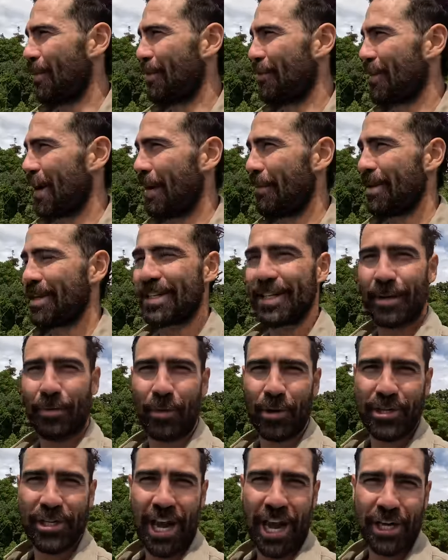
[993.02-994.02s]
me. We've come into the
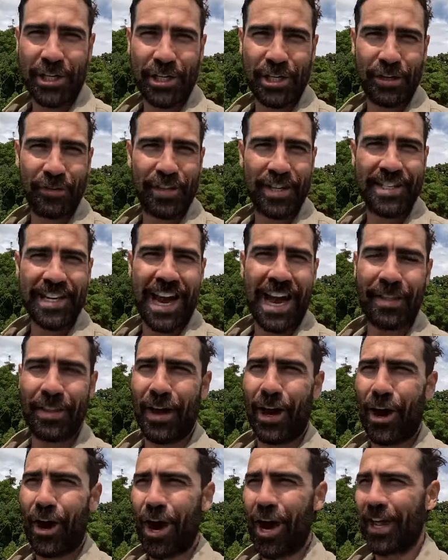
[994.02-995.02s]
protection of this other
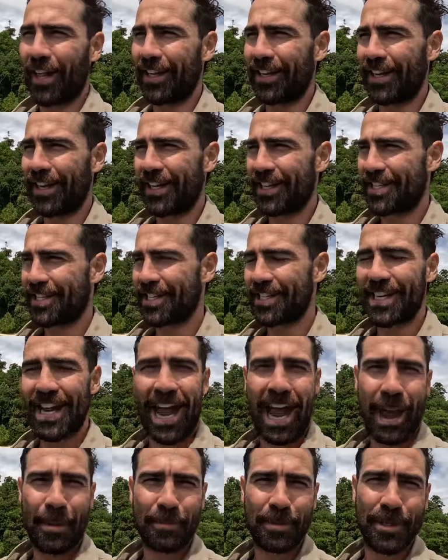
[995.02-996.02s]
island and it's just
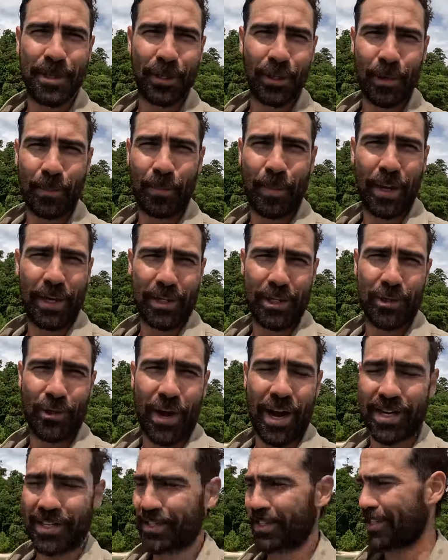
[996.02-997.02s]
absolute
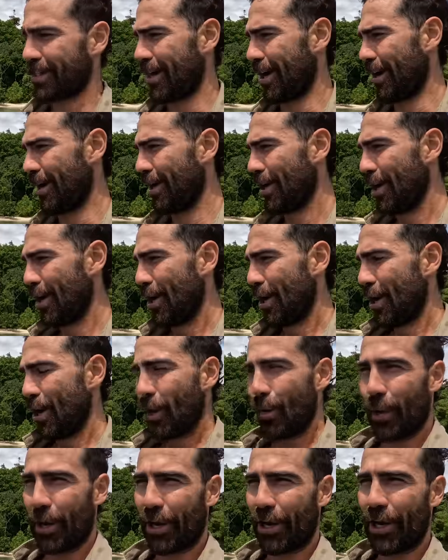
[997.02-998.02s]
picturesque. So
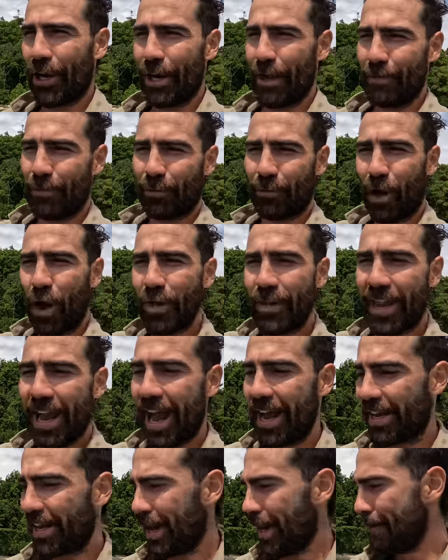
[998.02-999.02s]
we're going to throw the
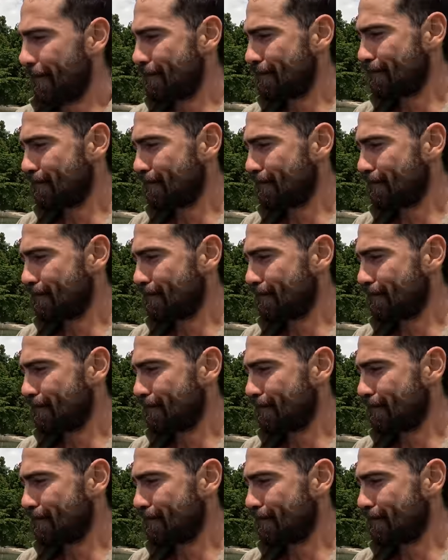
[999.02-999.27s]
anchor